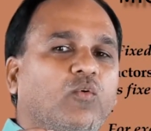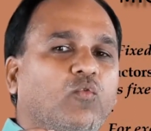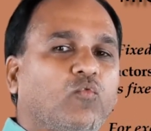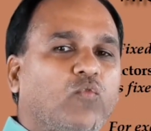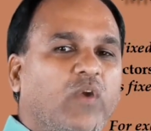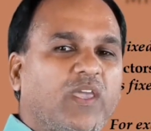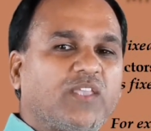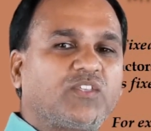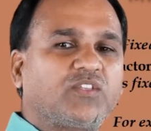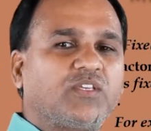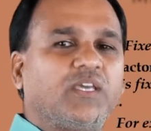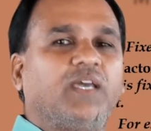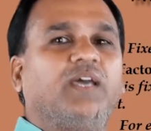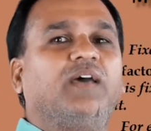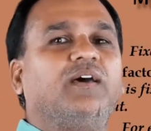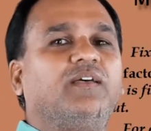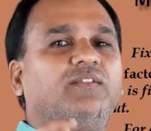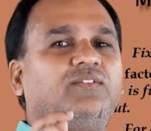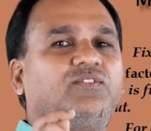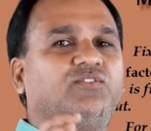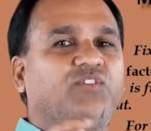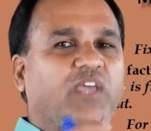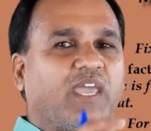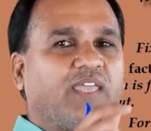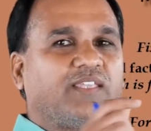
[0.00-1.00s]
which
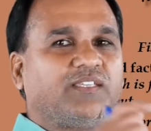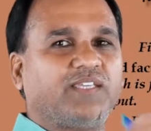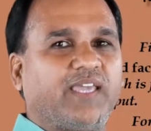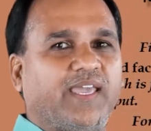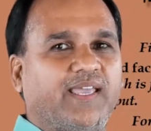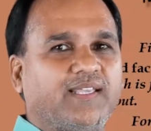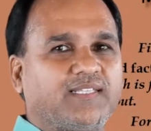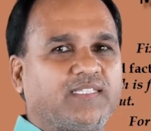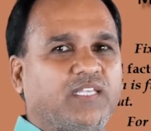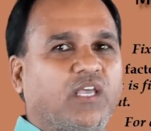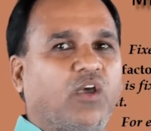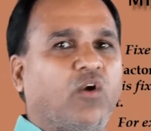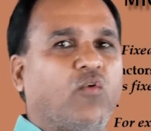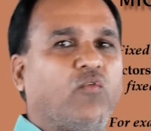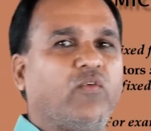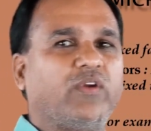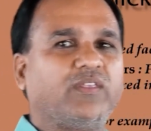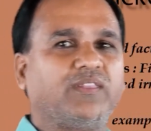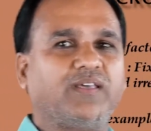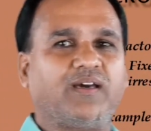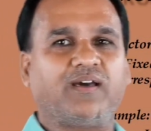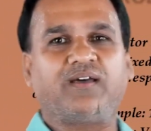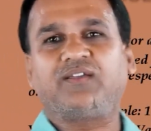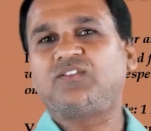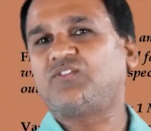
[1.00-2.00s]
changes with
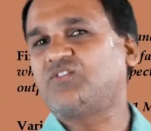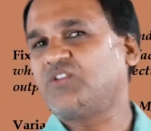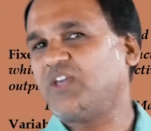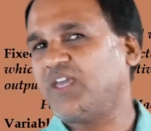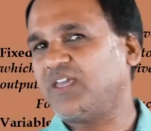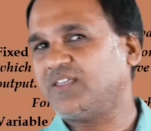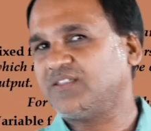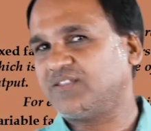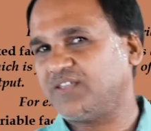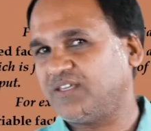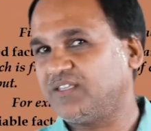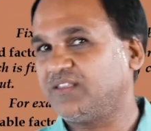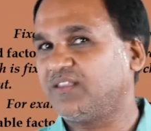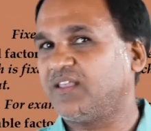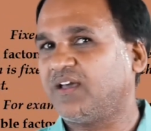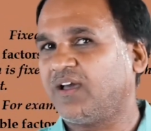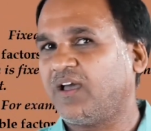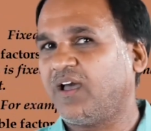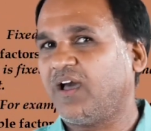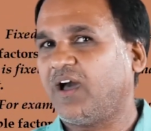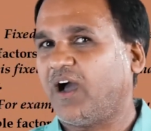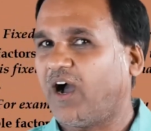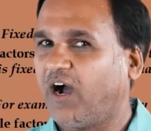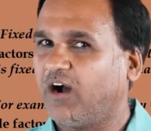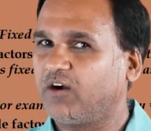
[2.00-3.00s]
the change in
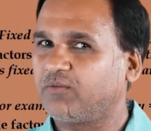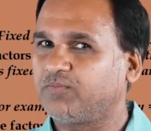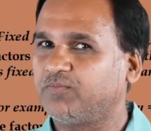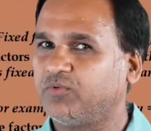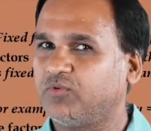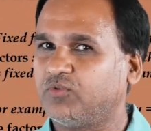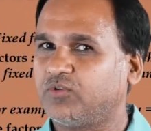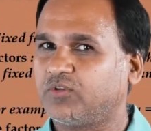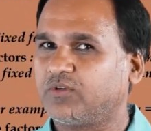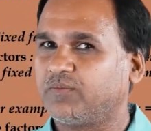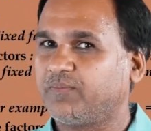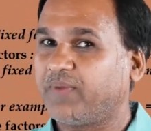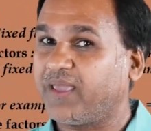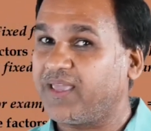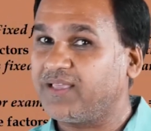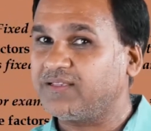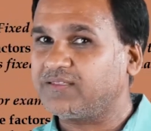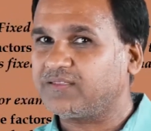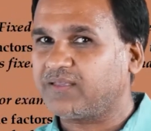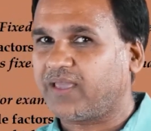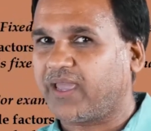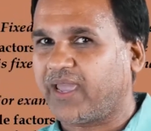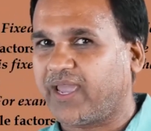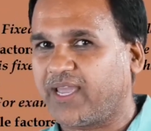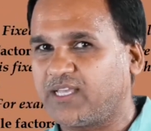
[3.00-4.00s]
the output.
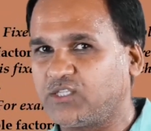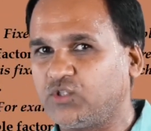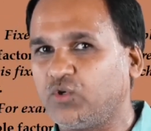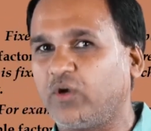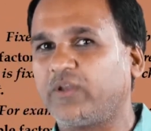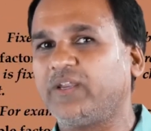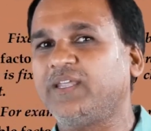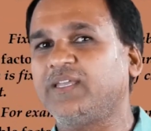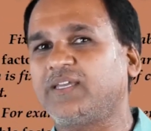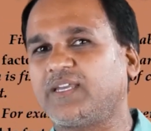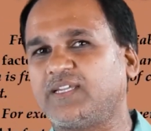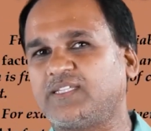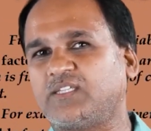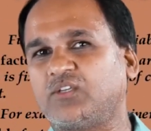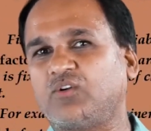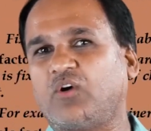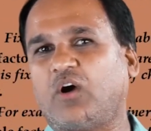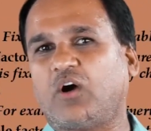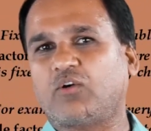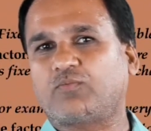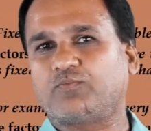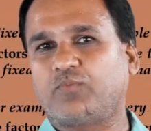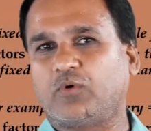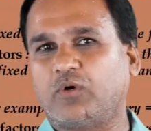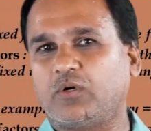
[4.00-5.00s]
Means as you are increasing
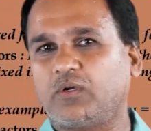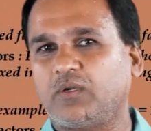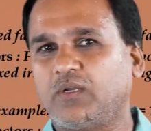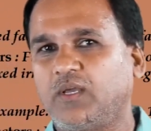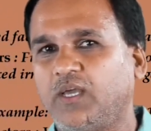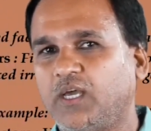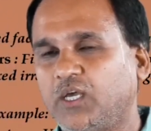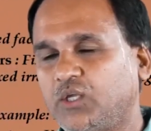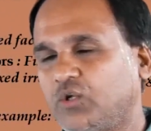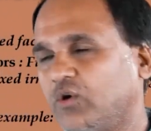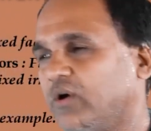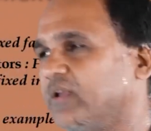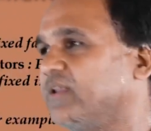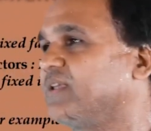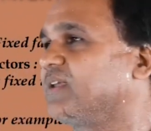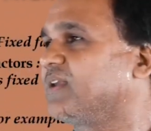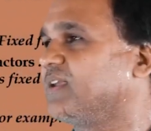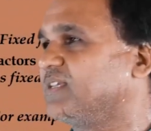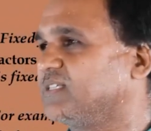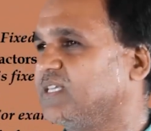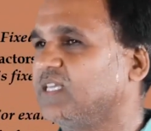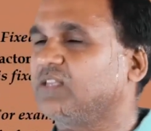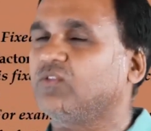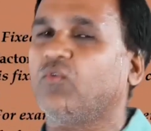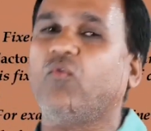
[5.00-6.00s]
output, you are
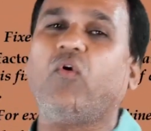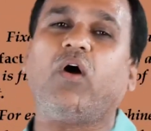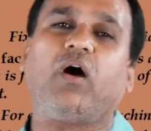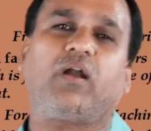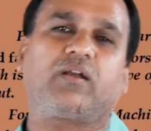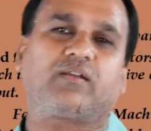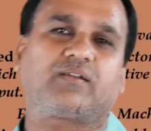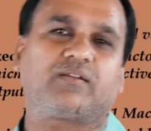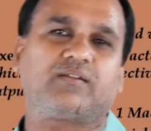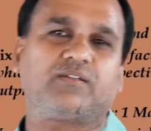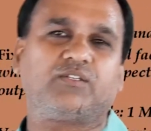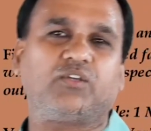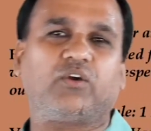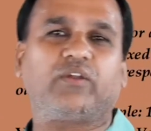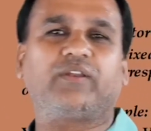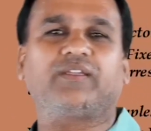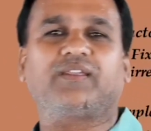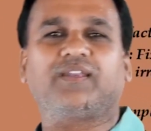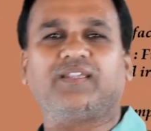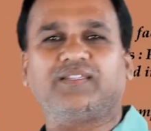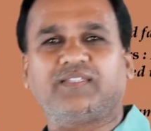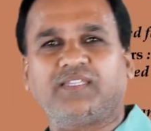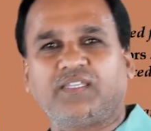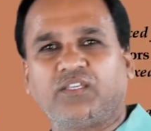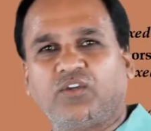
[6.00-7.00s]
increasing the what? You are
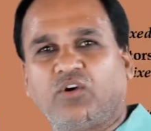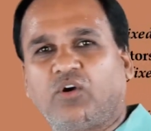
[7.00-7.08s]
increasing